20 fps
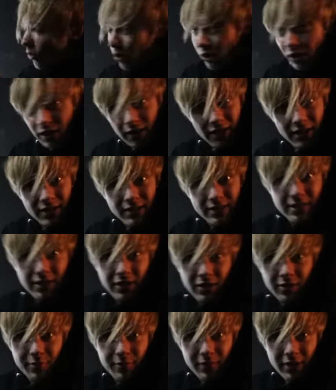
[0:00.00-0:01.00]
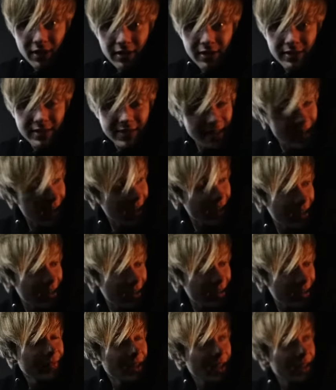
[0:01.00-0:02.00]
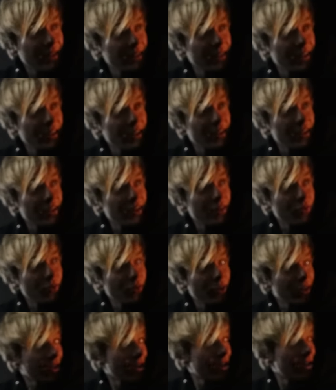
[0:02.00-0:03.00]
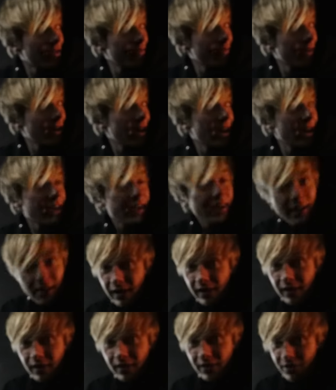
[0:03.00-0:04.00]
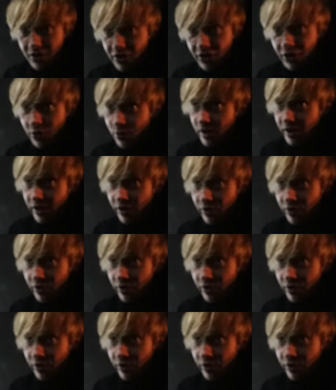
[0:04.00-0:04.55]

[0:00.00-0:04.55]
organize here in a second, and then we're gonna come back and I'm gonna show you what I